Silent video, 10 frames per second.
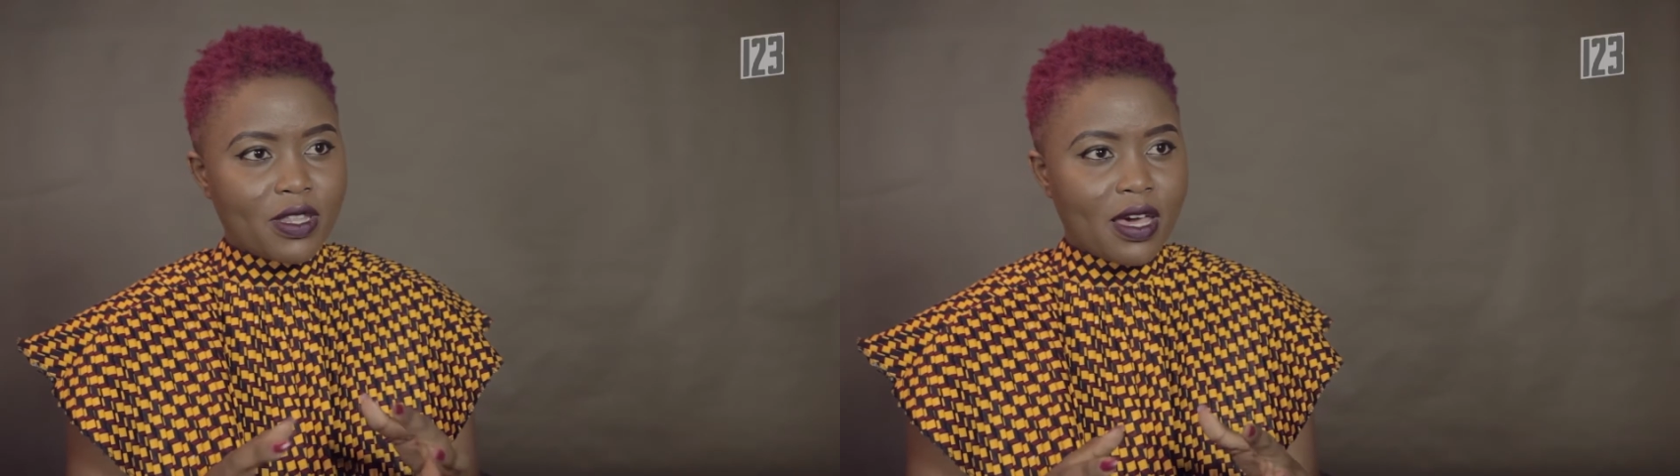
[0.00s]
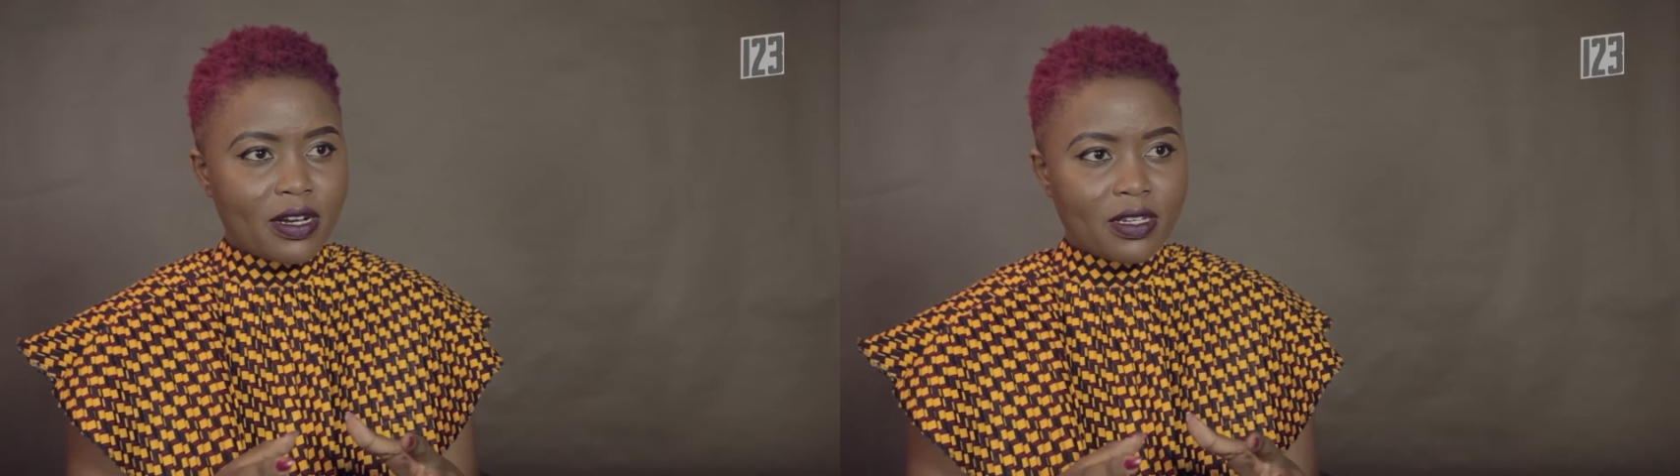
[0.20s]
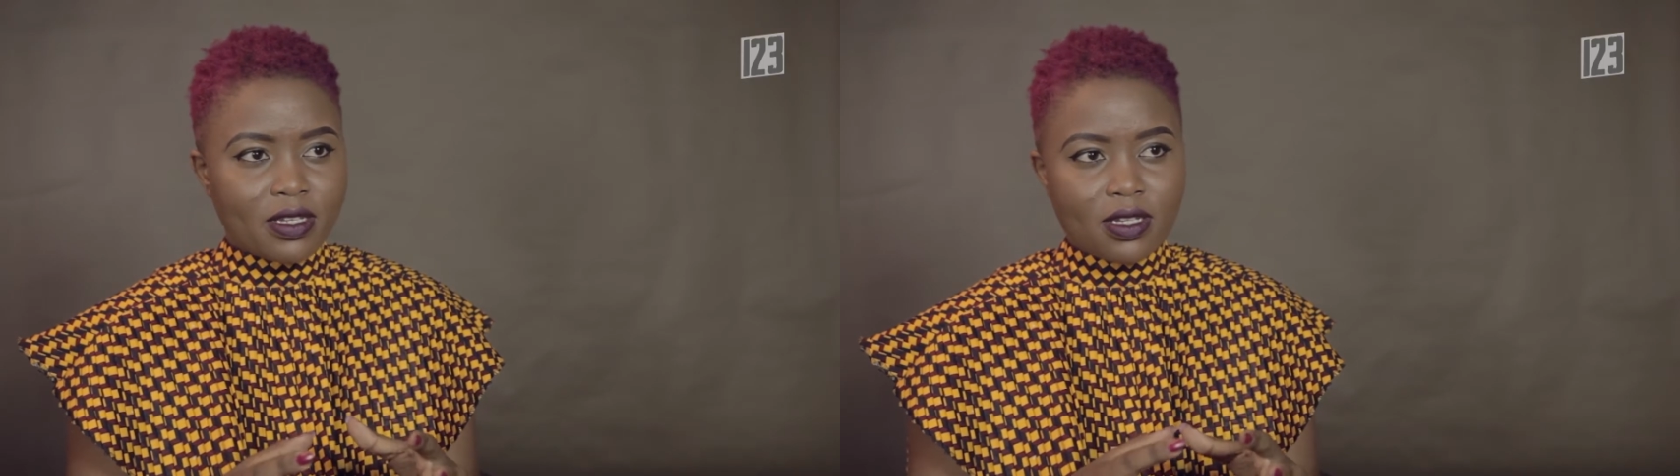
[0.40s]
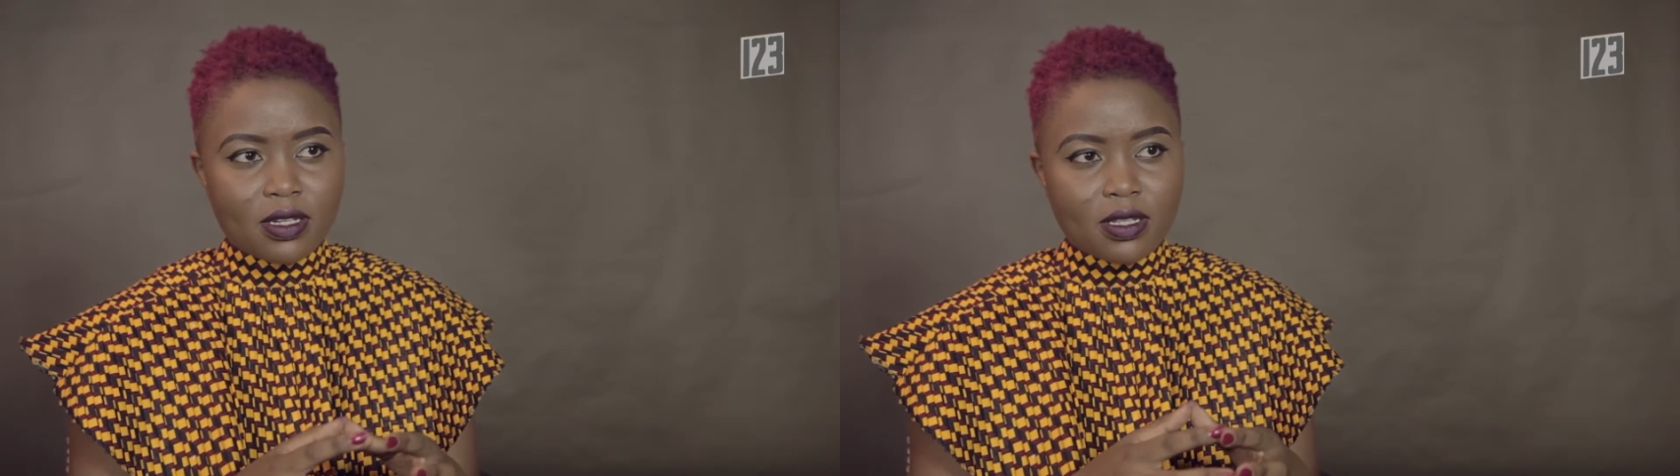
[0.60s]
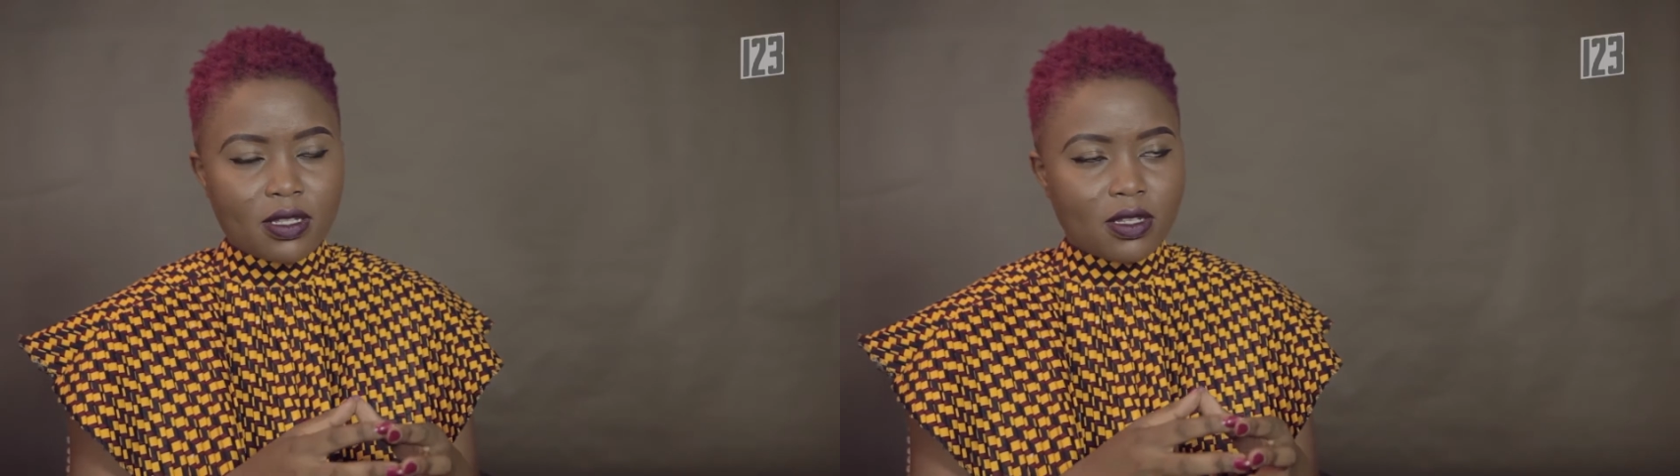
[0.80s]

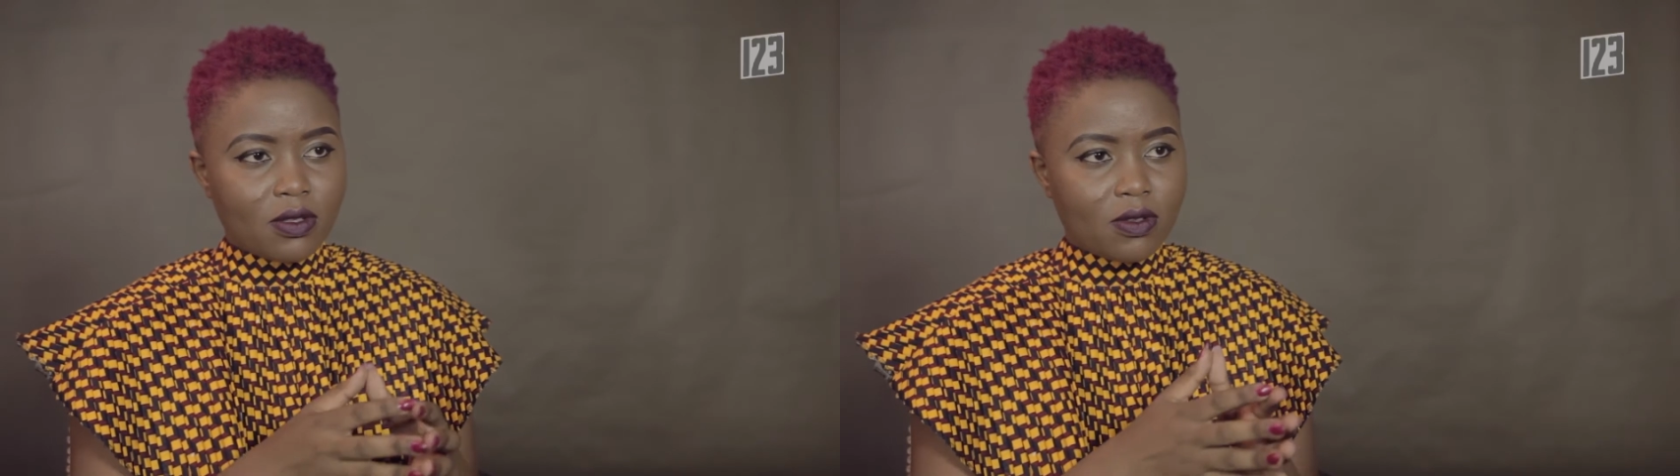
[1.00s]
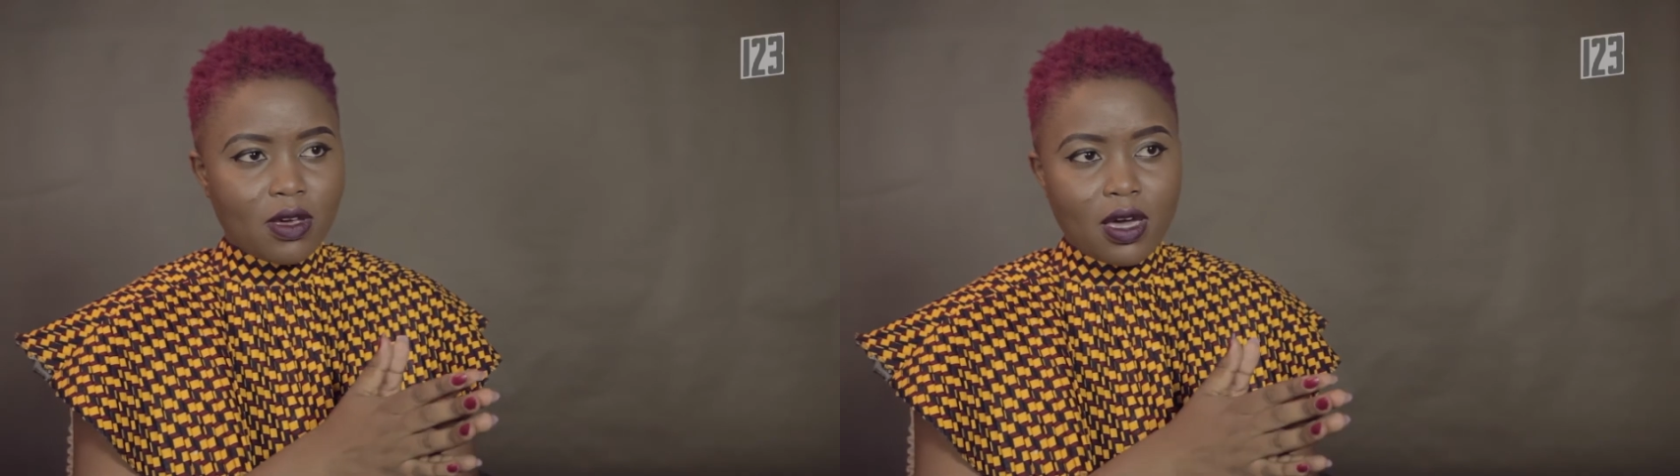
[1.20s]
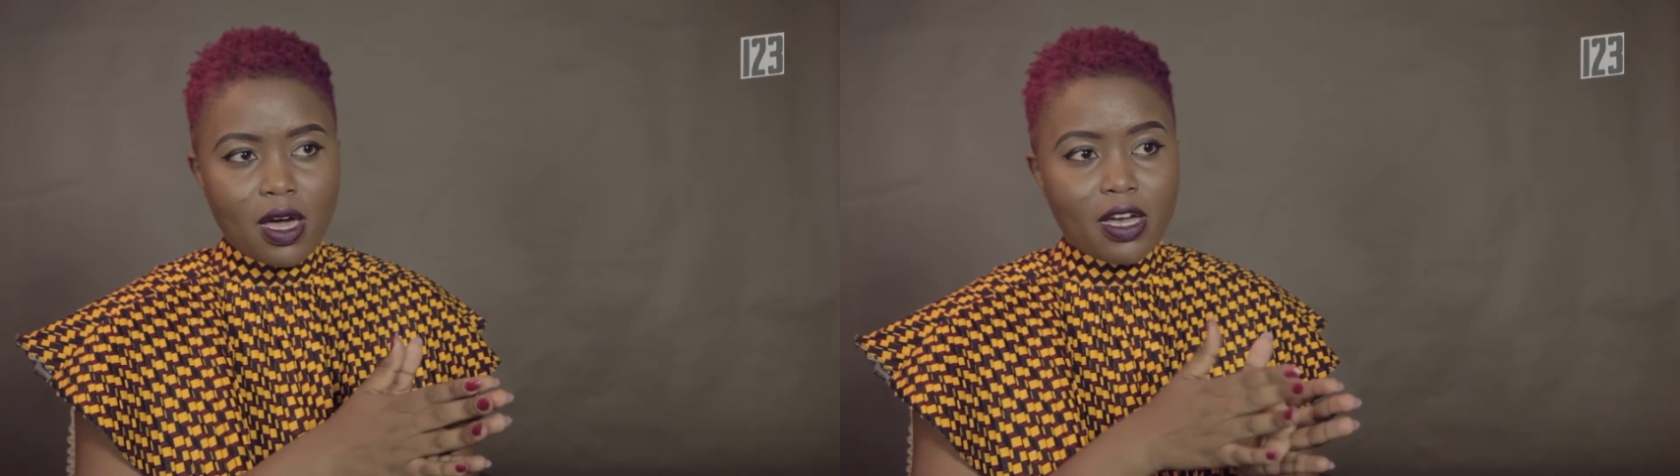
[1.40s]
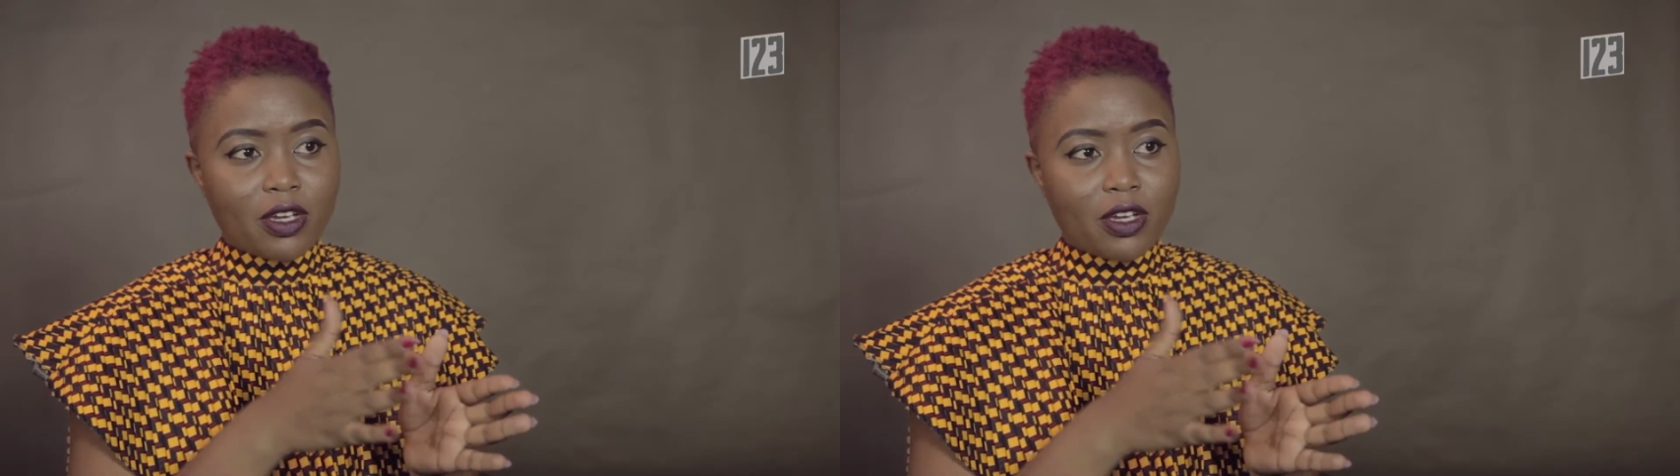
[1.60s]
that, I